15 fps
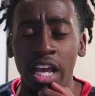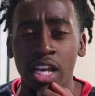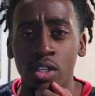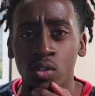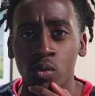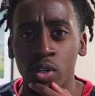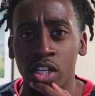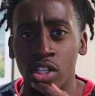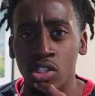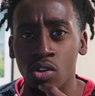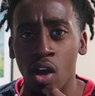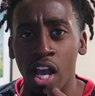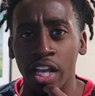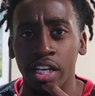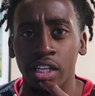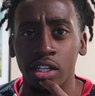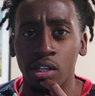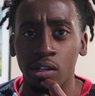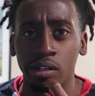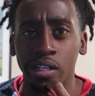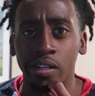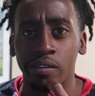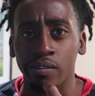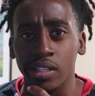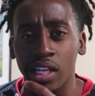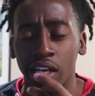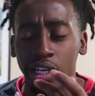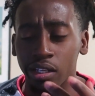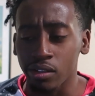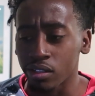as well, so I can know if,
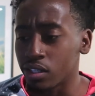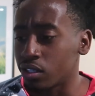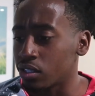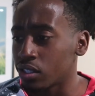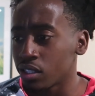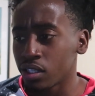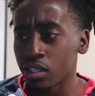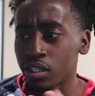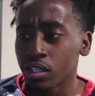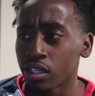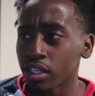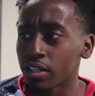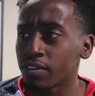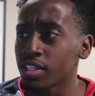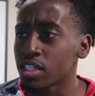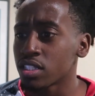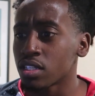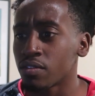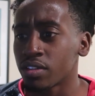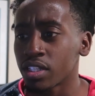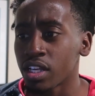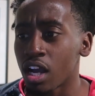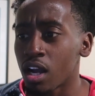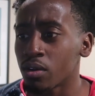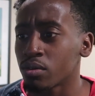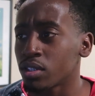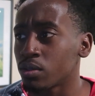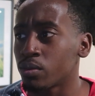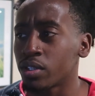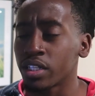like, you know, if there's something y'all
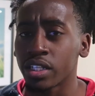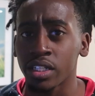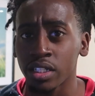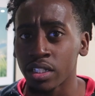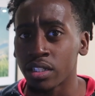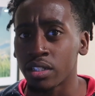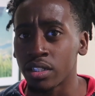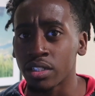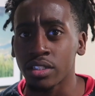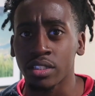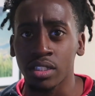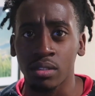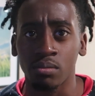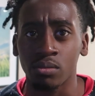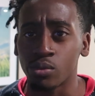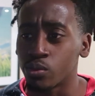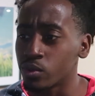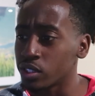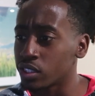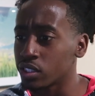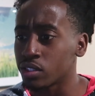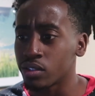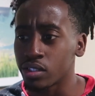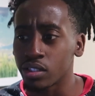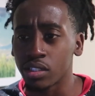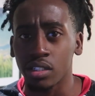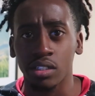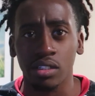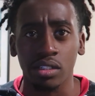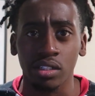really want to hear, something,
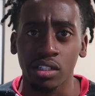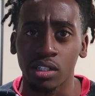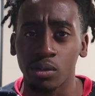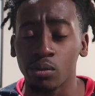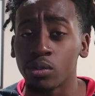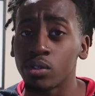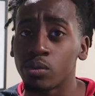you know.